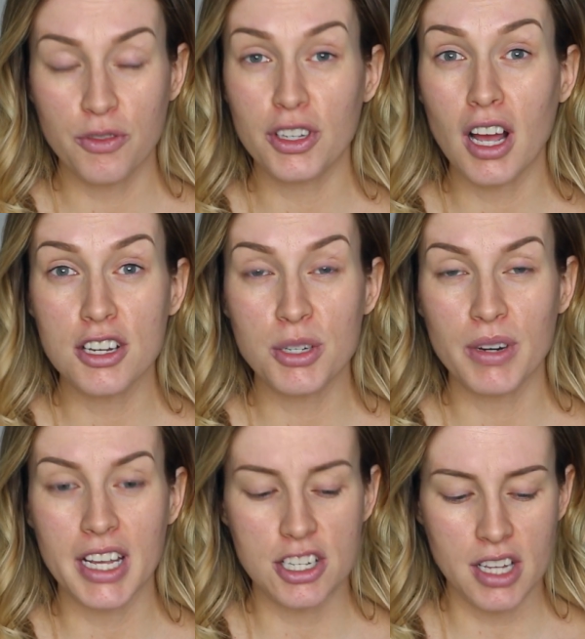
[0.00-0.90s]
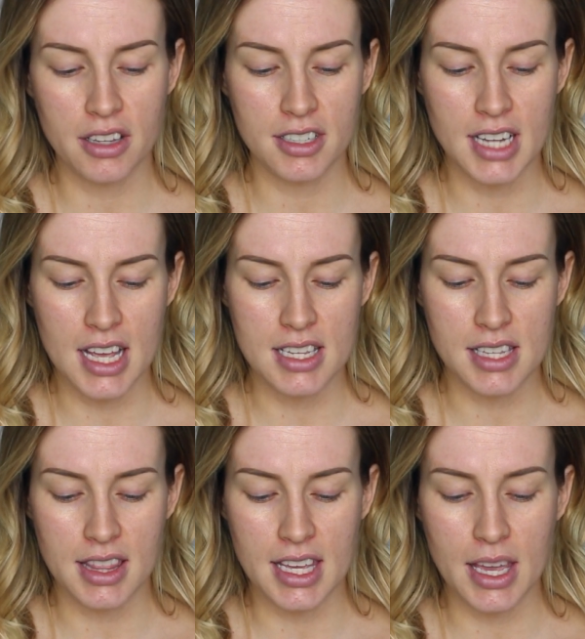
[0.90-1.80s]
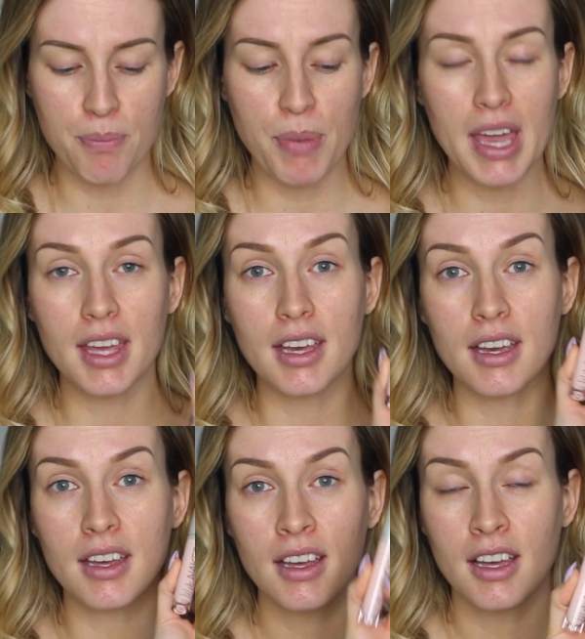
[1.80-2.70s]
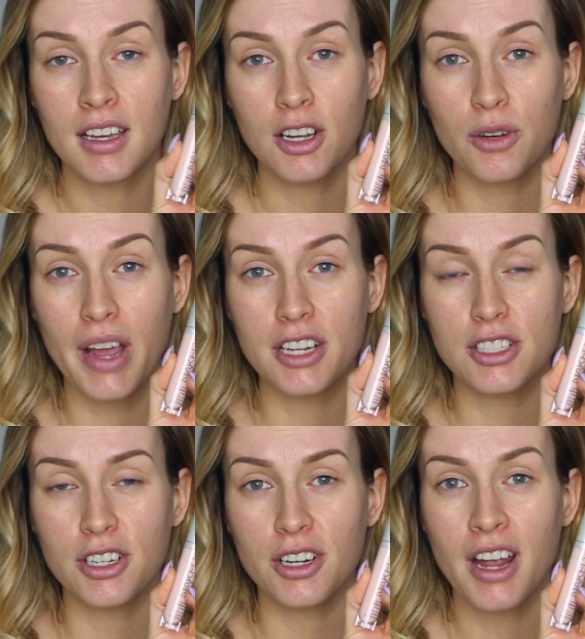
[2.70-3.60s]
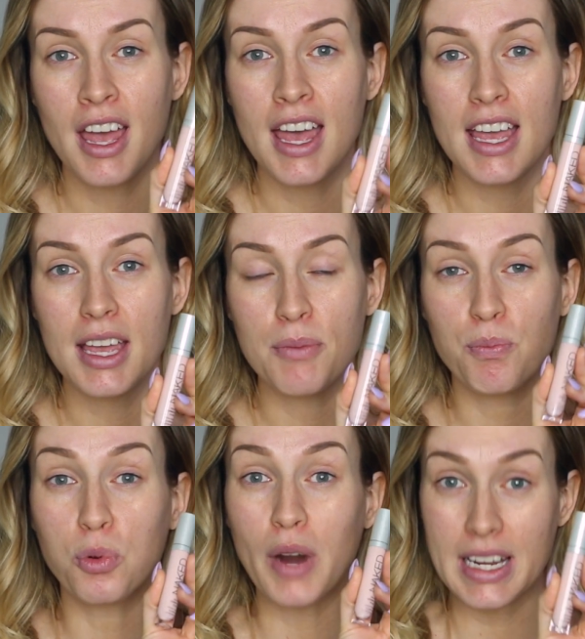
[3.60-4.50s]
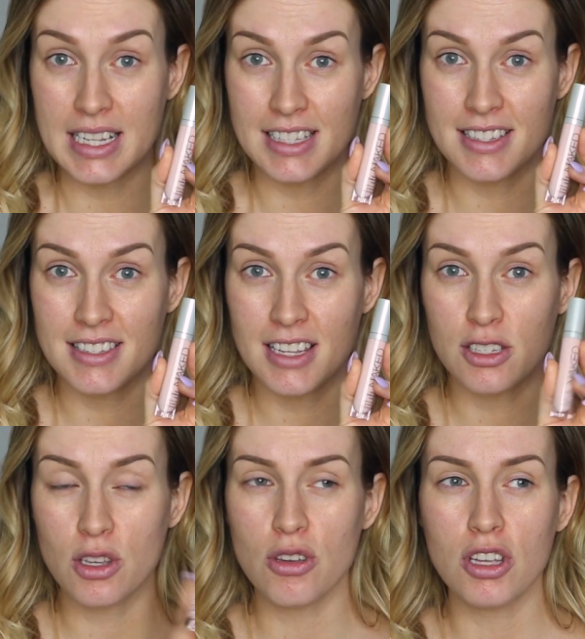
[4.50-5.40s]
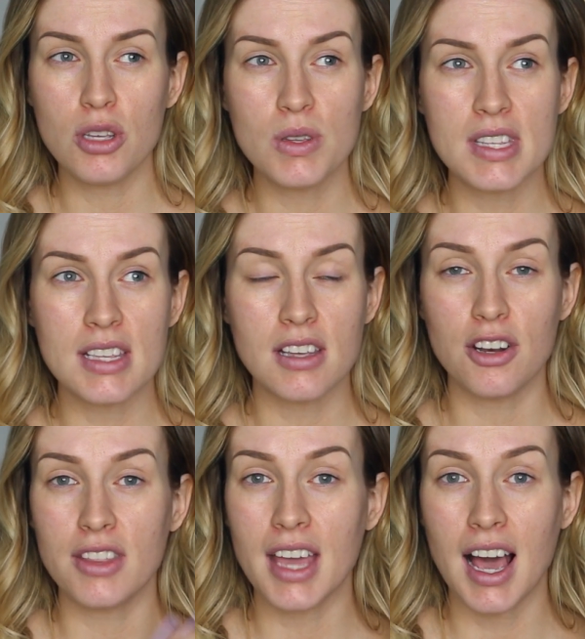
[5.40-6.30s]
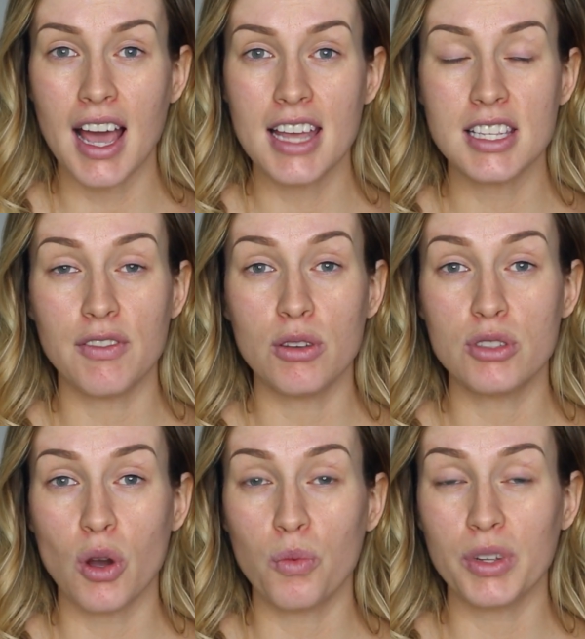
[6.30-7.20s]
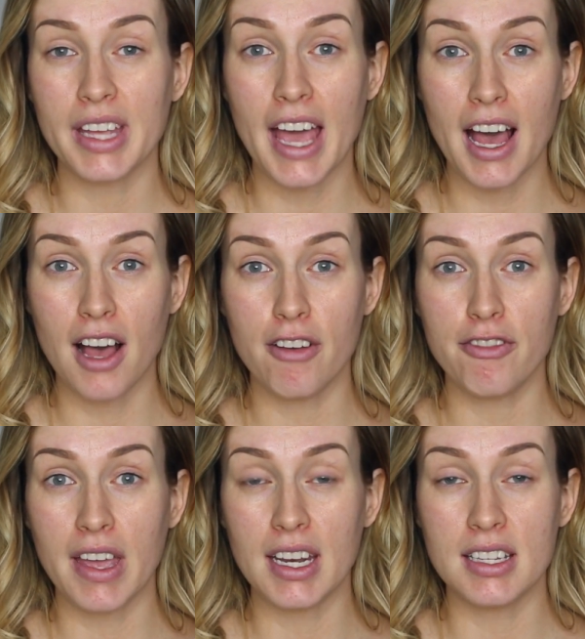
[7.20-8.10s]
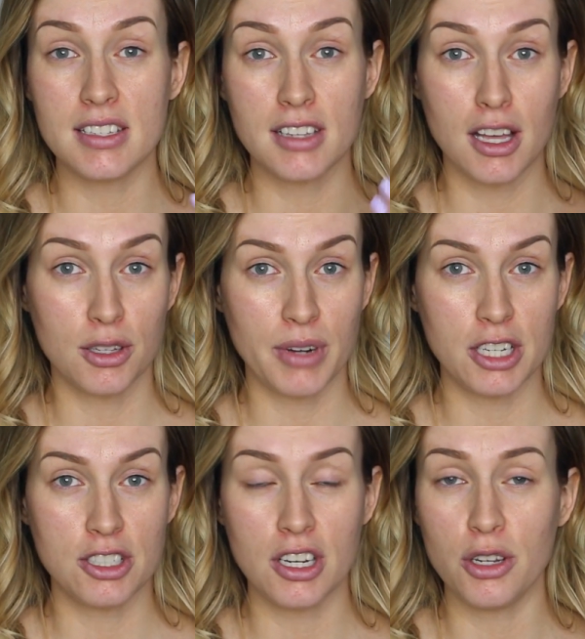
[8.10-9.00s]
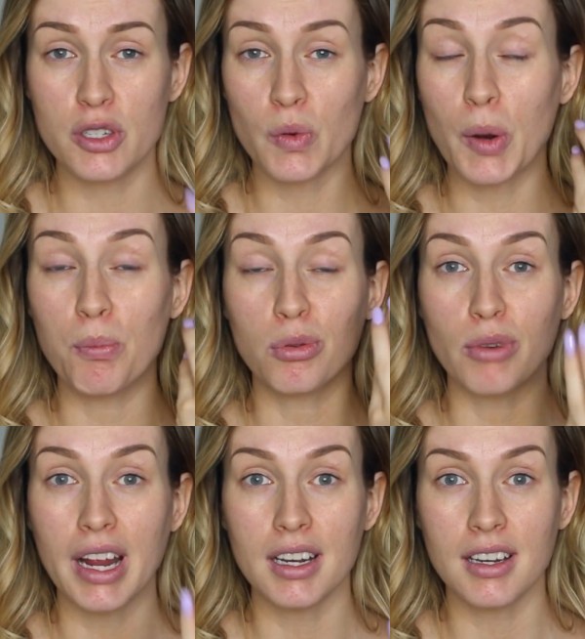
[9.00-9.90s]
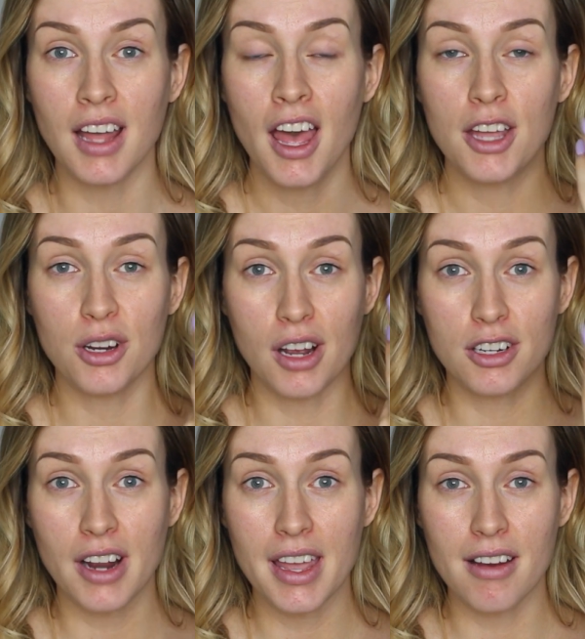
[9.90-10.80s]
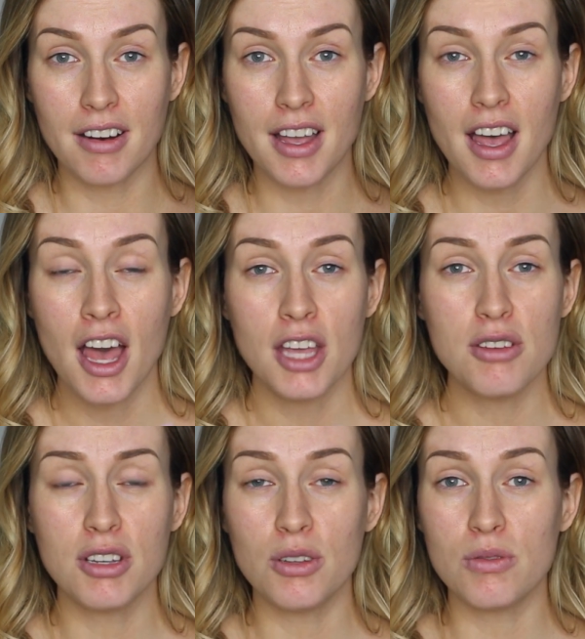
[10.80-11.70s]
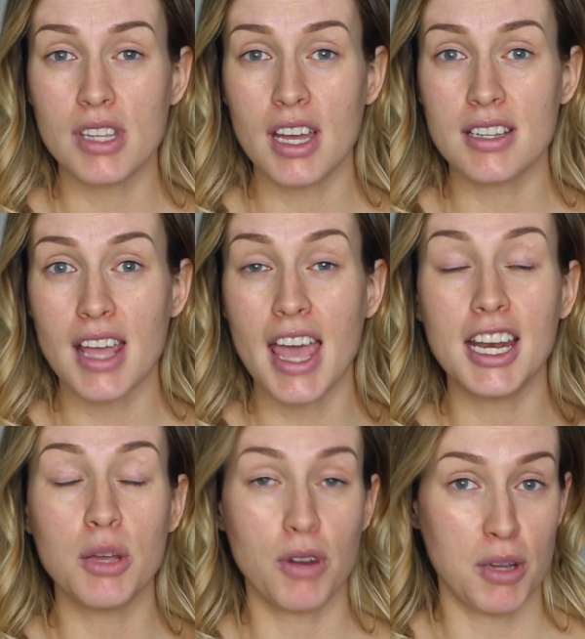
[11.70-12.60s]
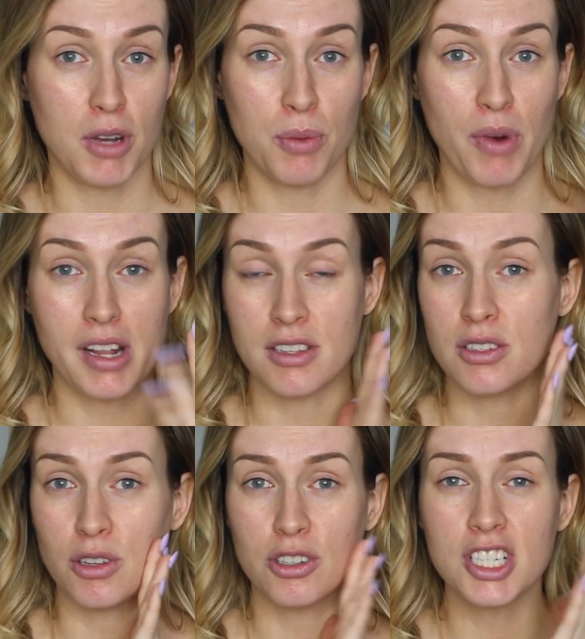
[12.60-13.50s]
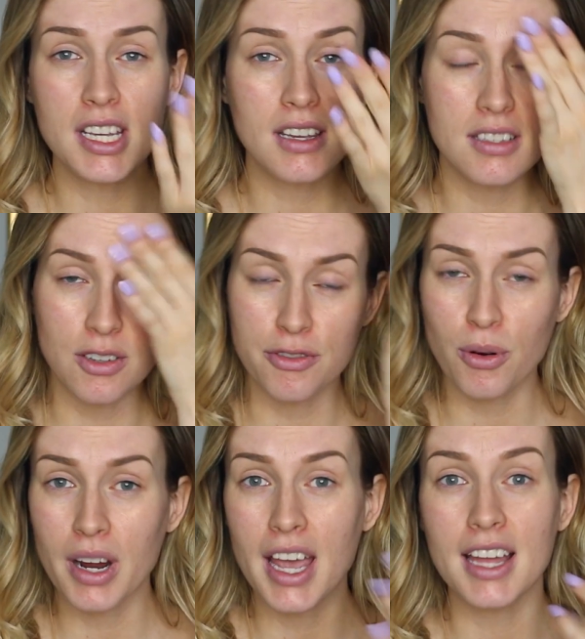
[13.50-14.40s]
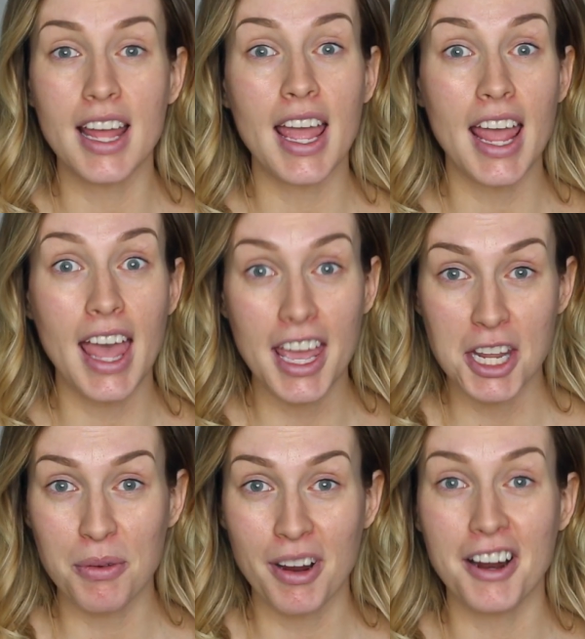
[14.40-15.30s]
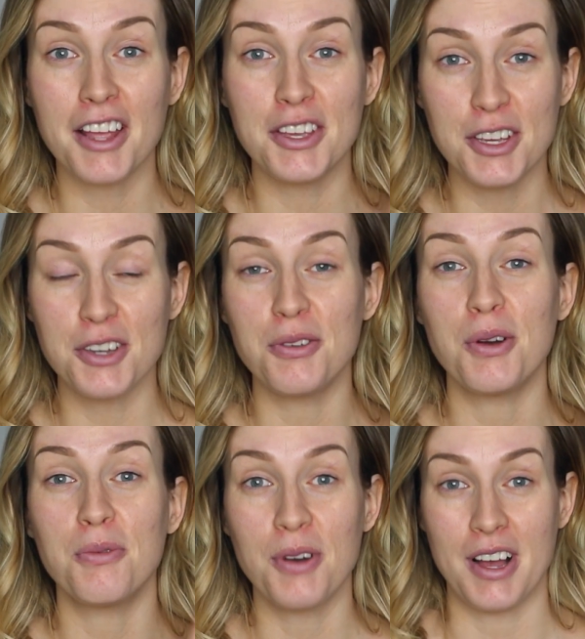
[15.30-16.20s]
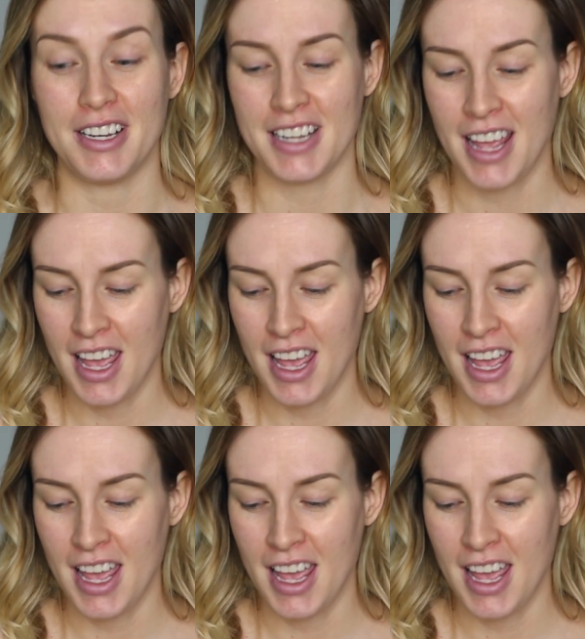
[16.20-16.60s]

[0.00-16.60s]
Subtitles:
if you're not sure what each color does, the pink corrector brightens. So you can use this under the eyes if you don't really have any discoloration and you just want to brighten your under eye area. You can use it anywhere you want to brighten. So your cheeks, your forehead, anywhere you want.